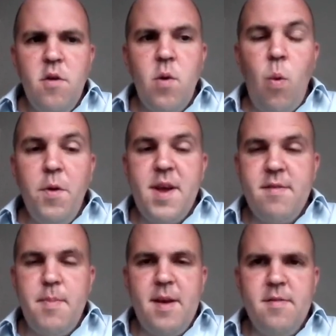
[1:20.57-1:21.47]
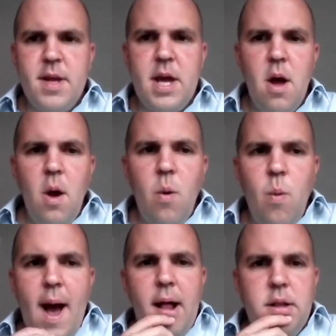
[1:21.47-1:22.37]
So what is obesity?
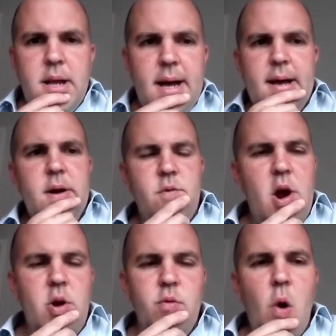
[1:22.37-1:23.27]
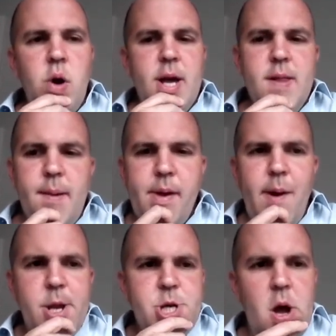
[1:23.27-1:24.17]
Well, rightly or wrongly,
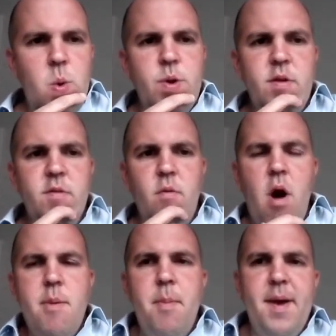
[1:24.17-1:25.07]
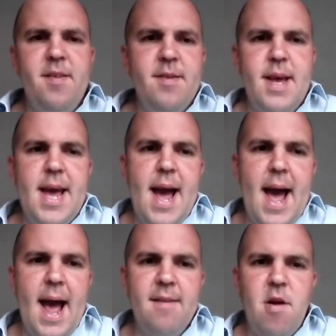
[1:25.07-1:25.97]
WHO would describe obesity
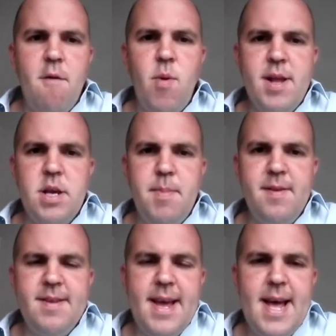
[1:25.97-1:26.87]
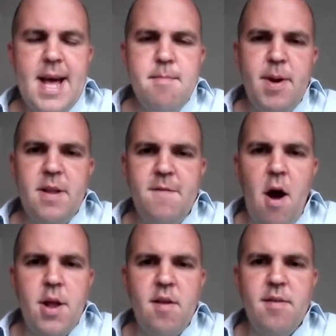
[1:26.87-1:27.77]
as overweight and obesity being
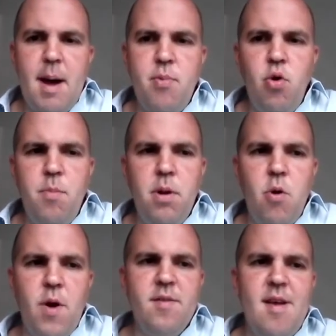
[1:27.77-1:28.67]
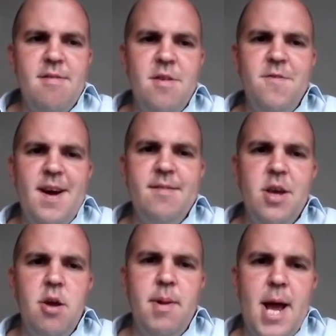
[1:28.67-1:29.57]
defined as abnormal or excessive fat
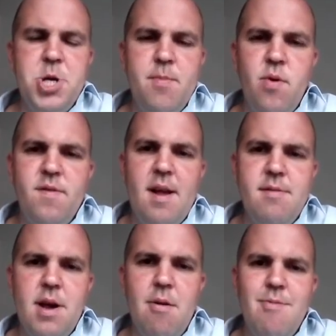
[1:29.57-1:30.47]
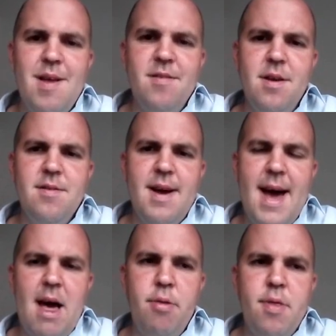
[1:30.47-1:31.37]
accumulation presenting a risk to
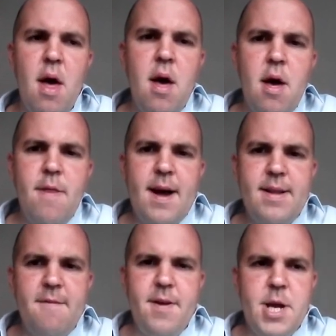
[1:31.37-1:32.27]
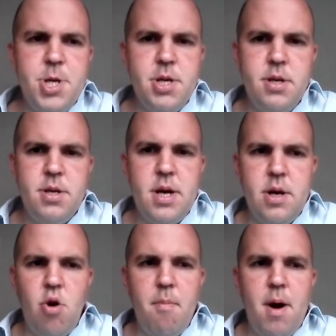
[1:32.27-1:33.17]
health. Their definition
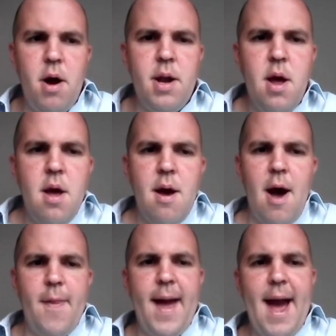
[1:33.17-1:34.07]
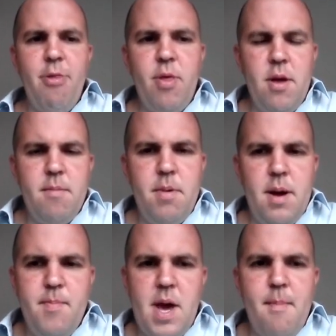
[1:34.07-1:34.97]
and mine. And they add
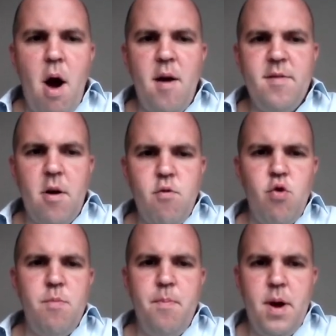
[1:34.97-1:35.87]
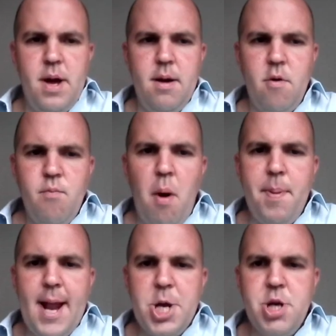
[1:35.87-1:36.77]
that BMI is a crude
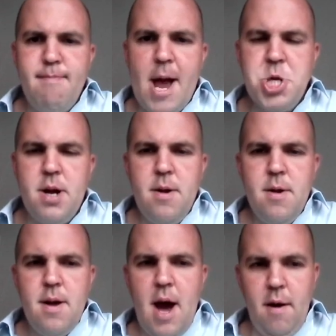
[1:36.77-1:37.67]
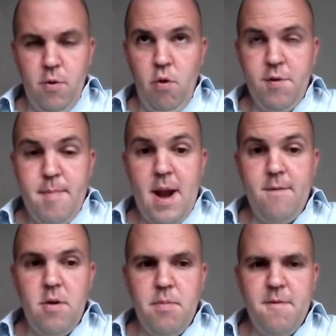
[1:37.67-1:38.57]
population measure. And of course, many
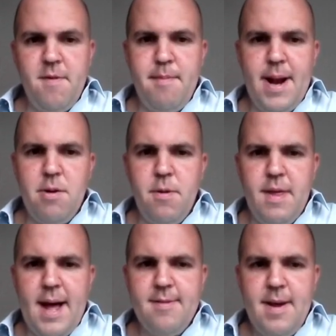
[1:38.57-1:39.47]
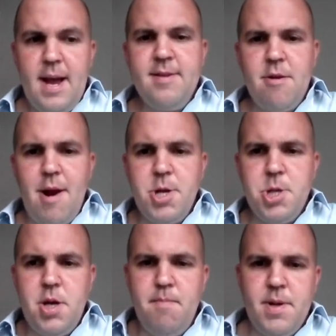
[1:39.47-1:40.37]
of you will be familiar with that. It's the
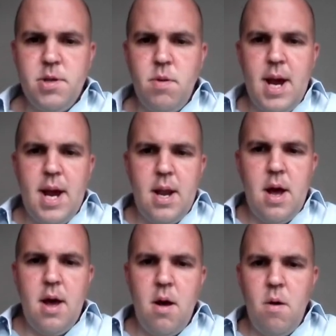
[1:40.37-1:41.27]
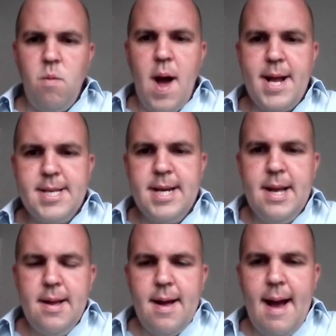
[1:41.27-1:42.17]
relationship between weight
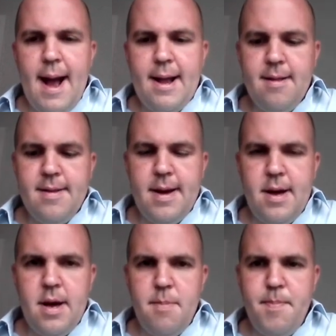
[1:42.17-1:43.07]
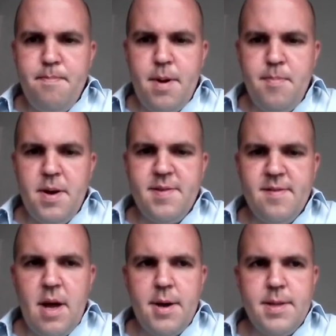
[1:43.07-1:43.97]
and a
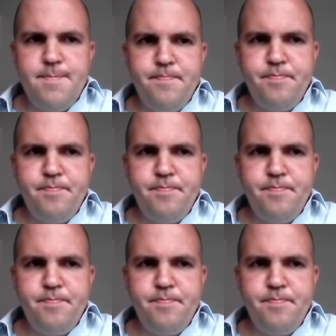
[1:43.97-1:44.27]
person's height.